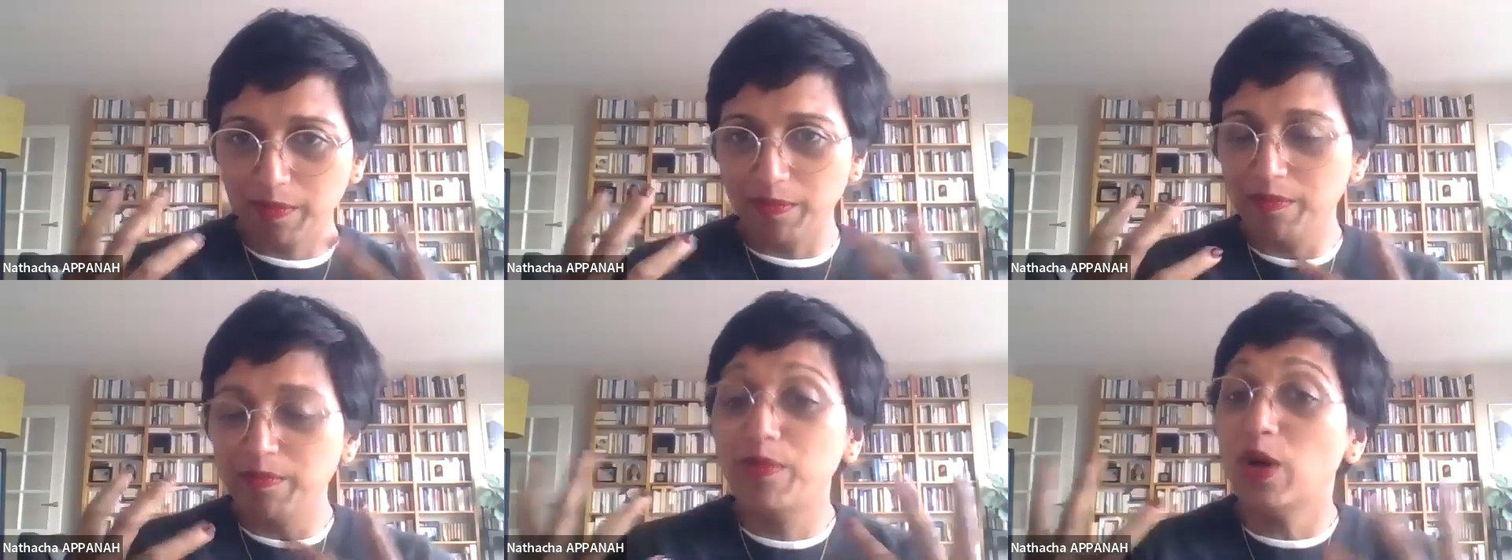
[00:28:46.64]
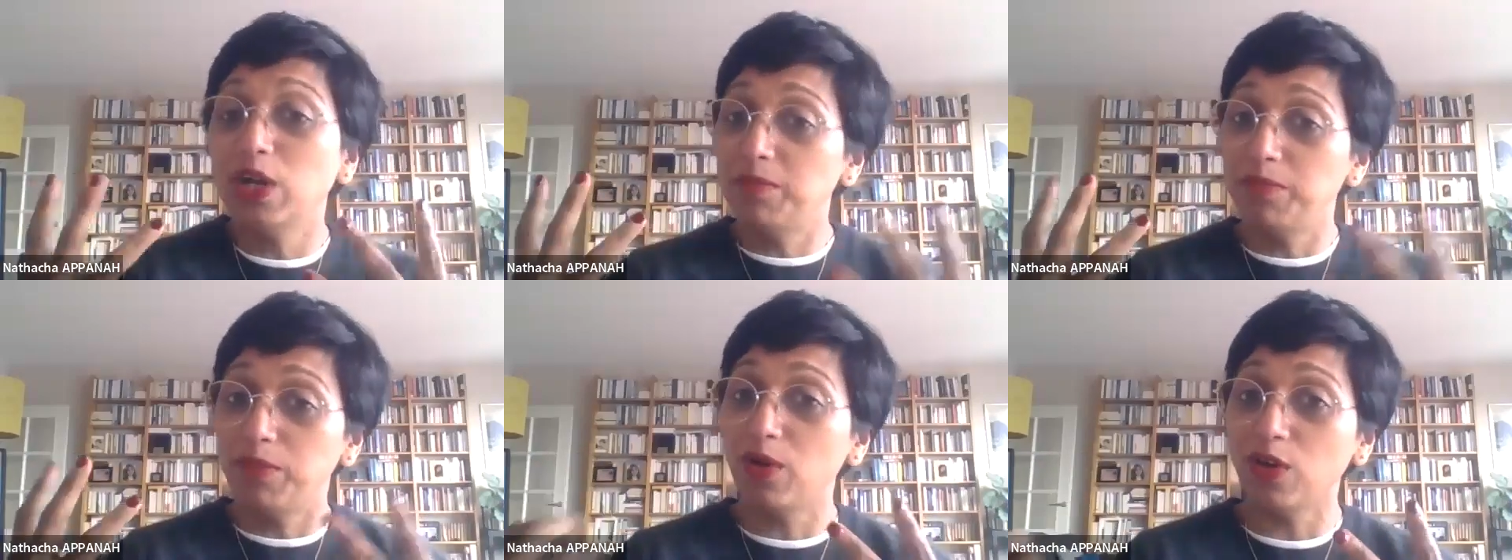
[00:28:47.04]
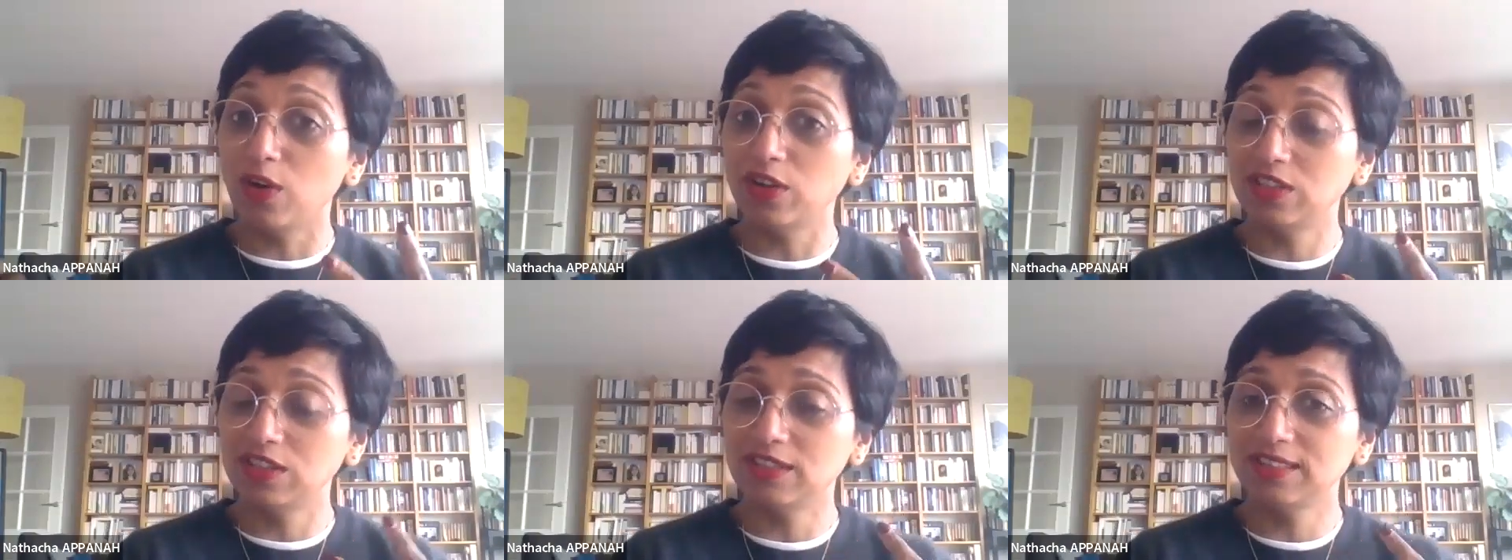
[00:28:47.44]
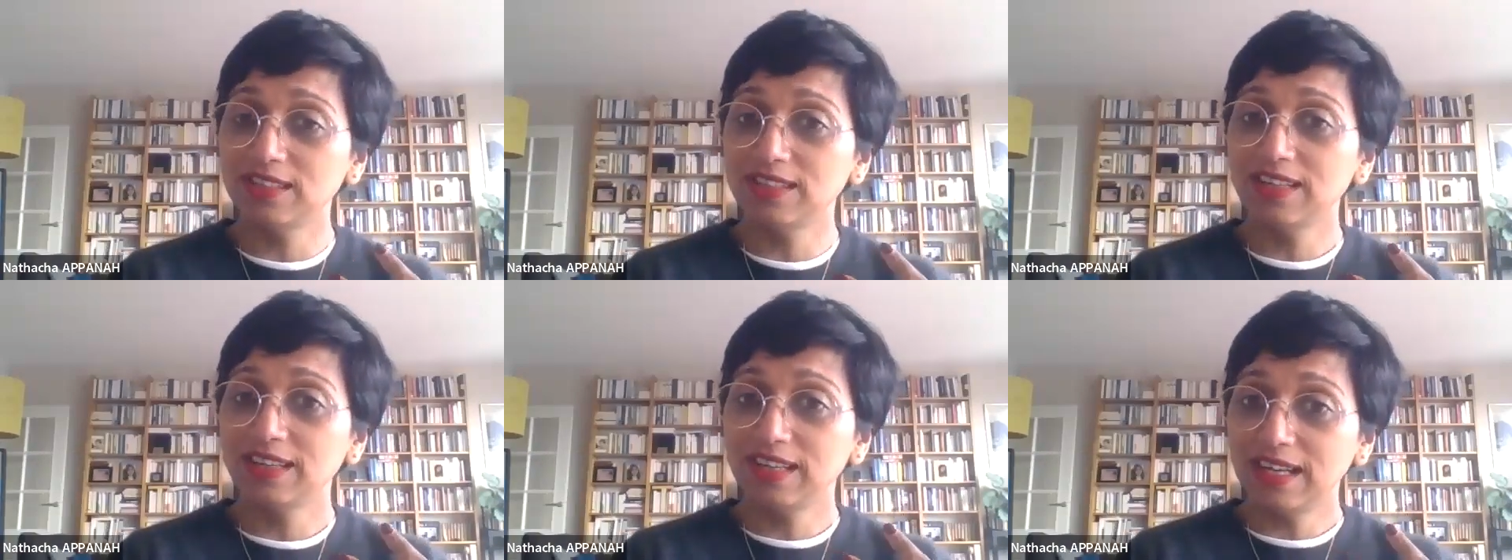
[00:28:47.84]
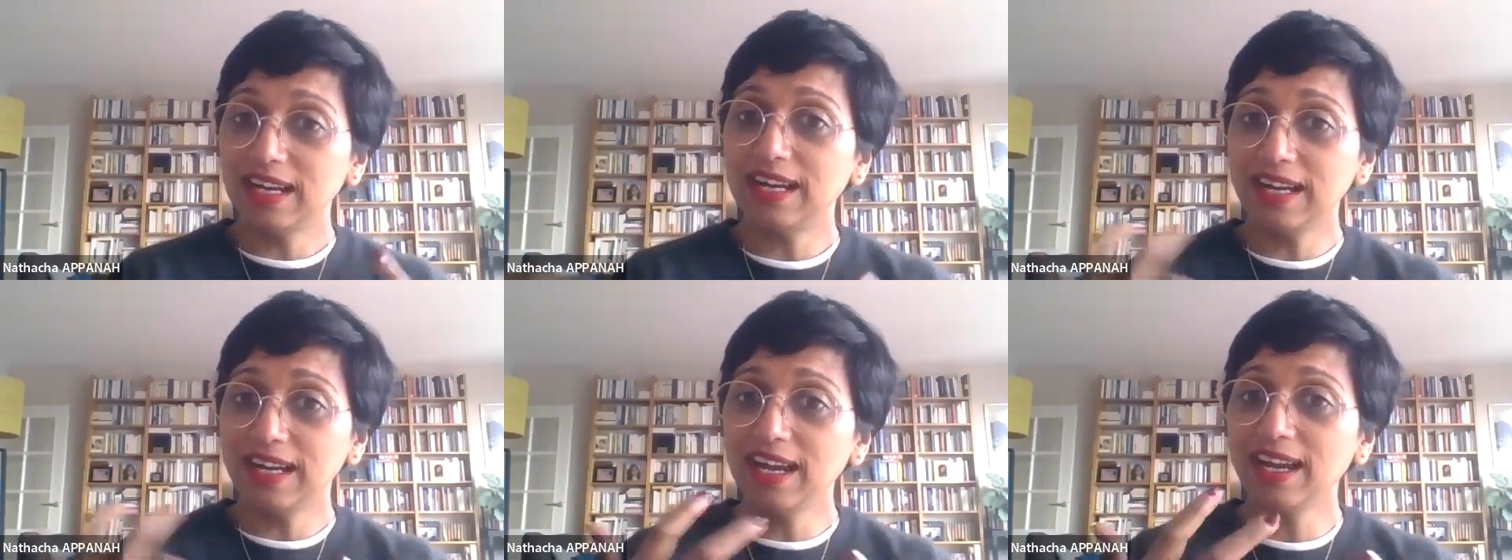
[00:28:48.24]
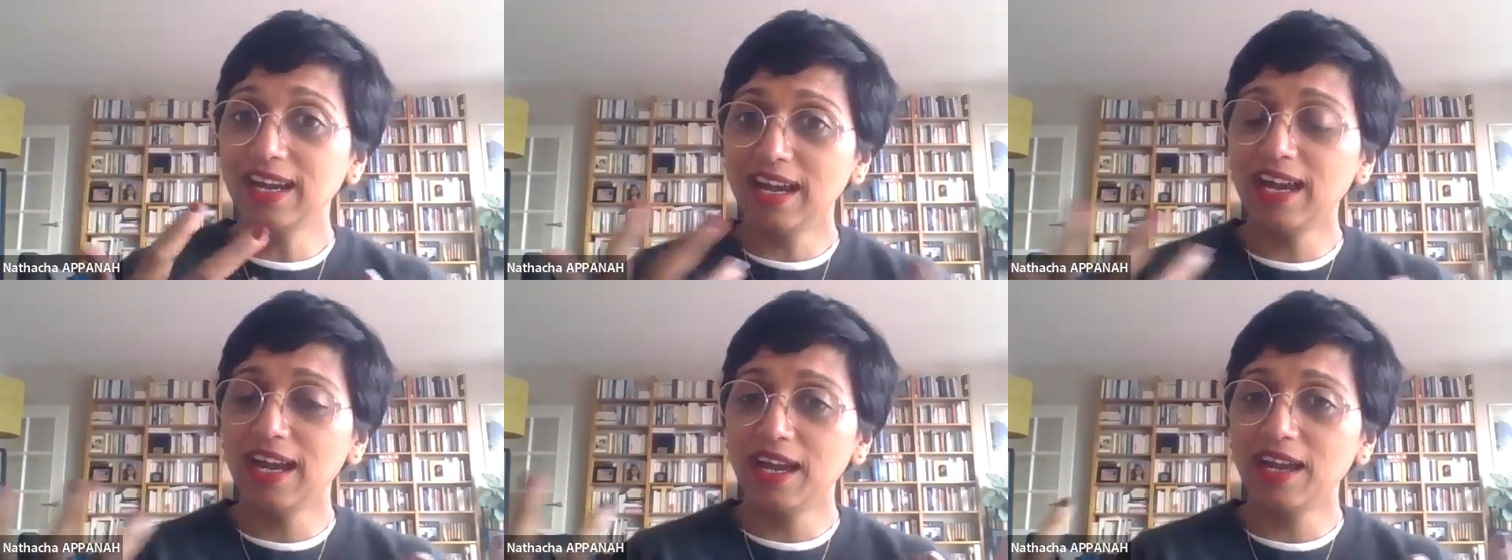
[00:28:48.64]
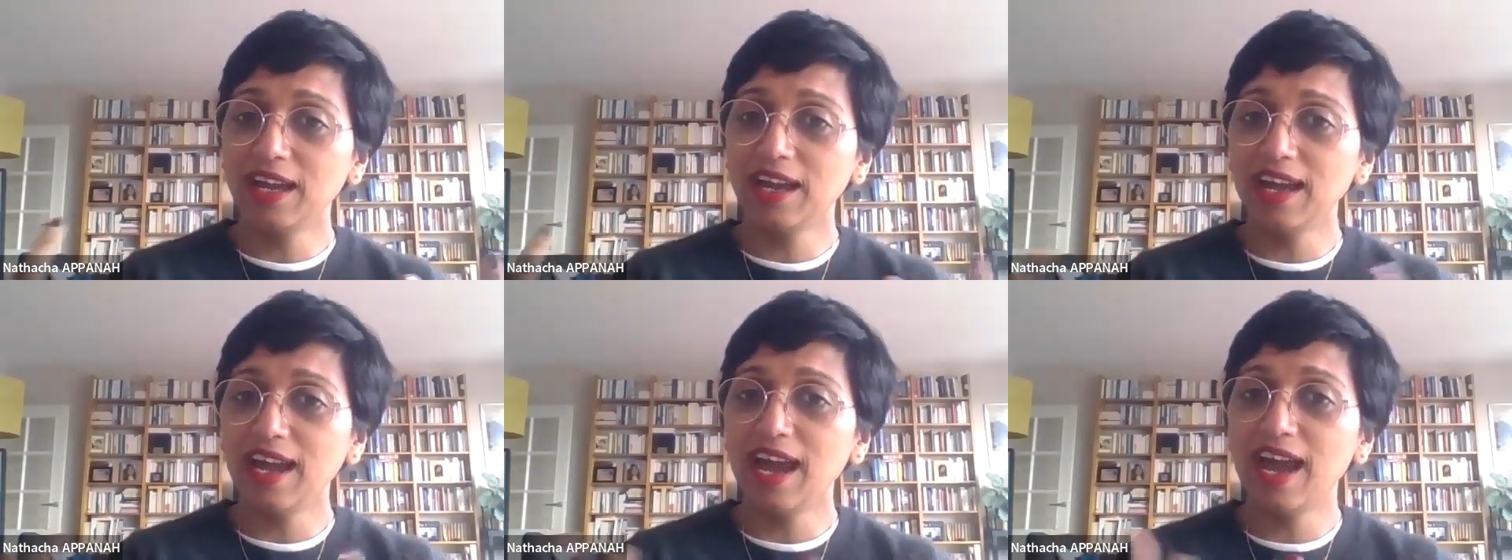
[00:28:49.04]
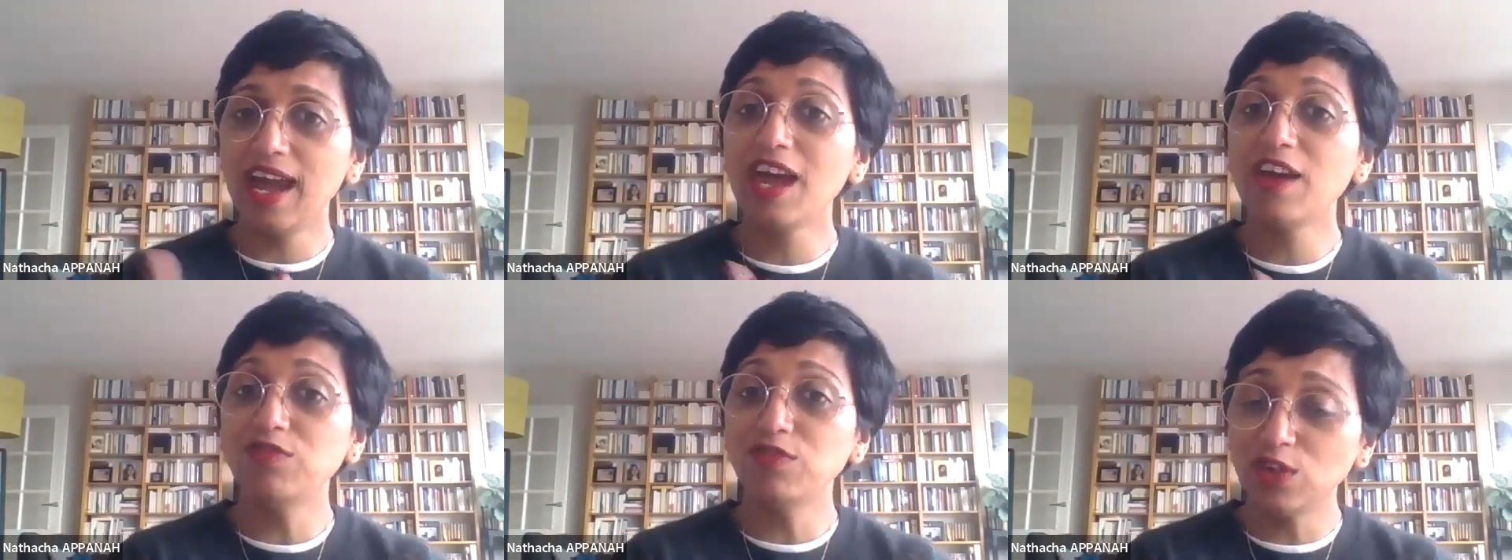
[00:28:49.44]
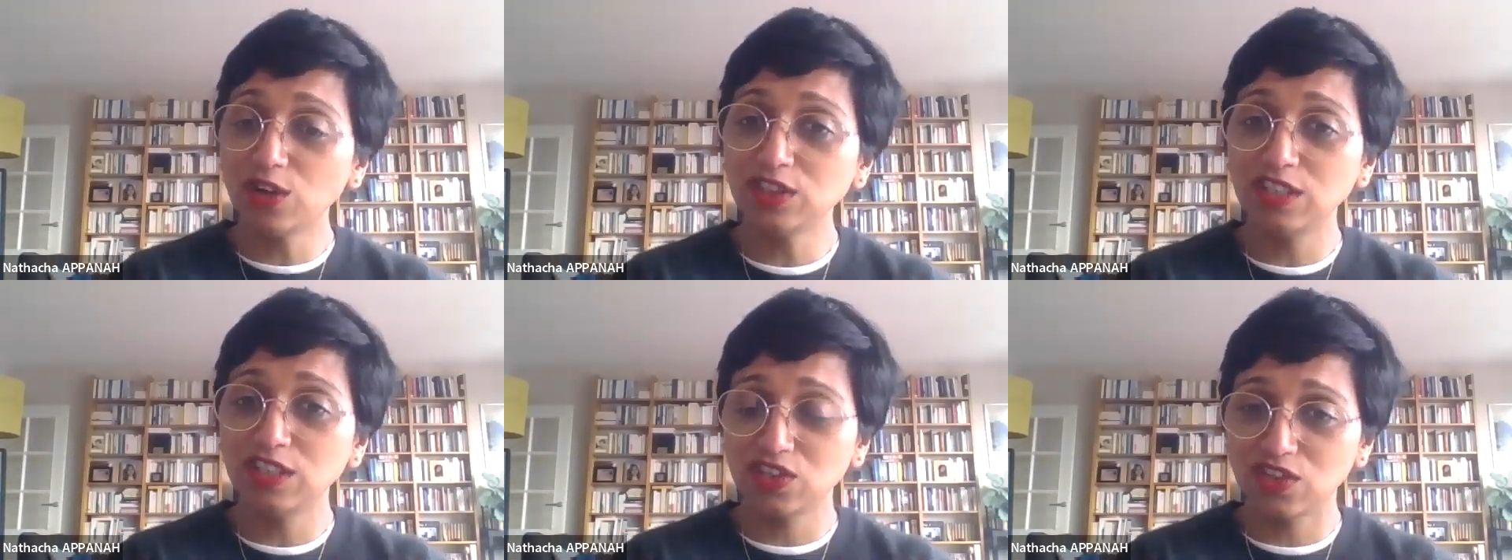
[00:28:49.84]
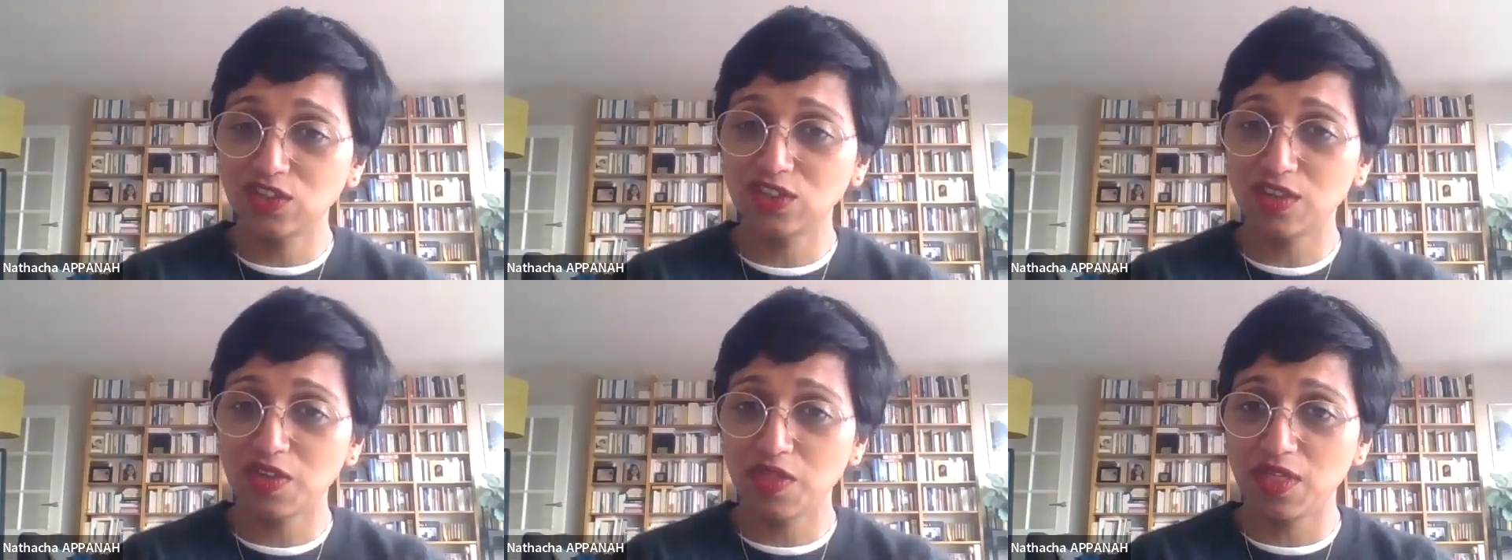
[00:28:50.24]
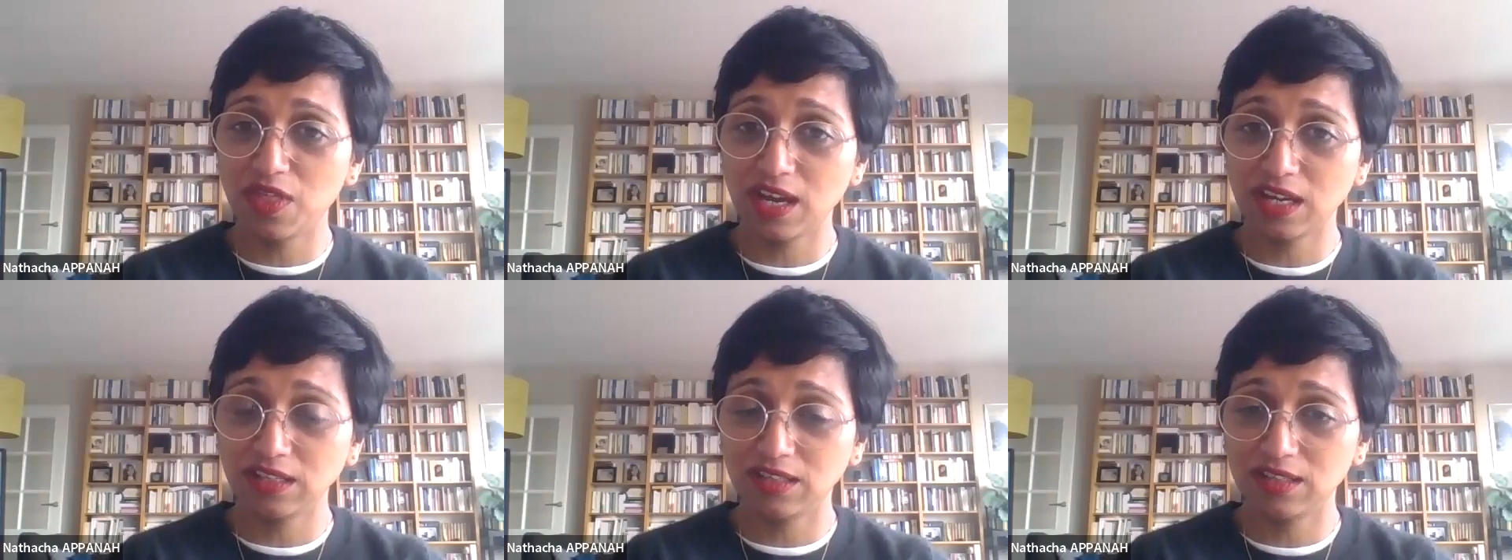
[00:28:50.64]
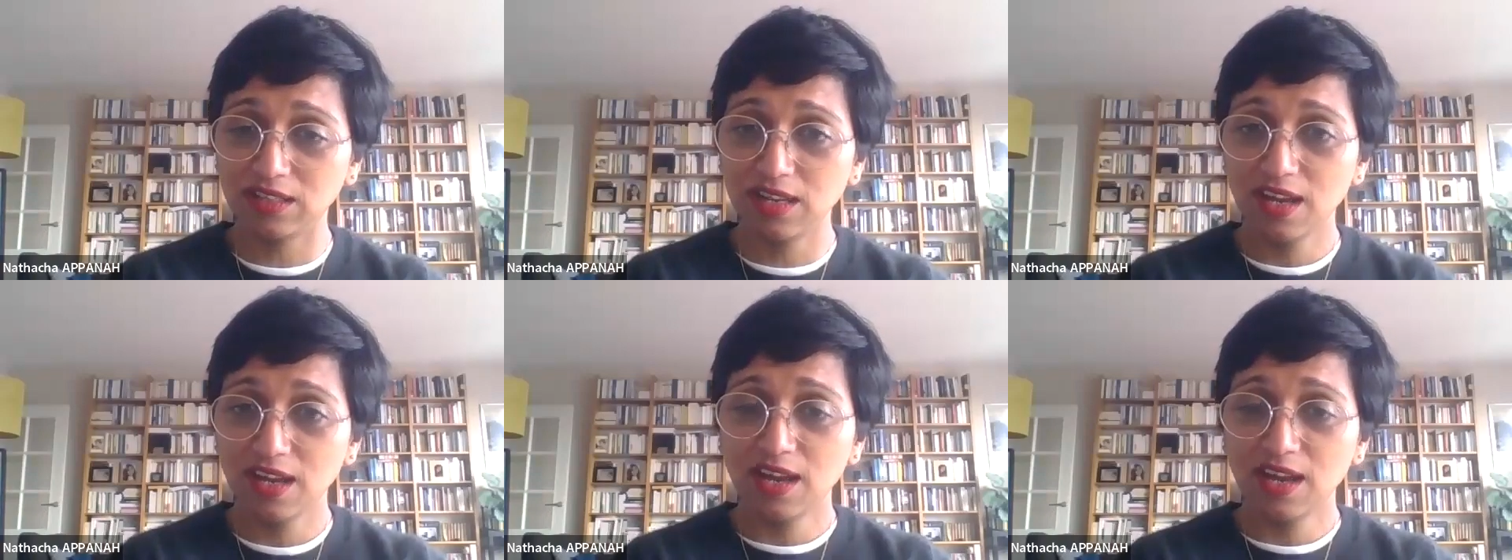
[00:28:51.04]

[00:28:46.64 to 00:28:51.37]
body parts. I have noticed that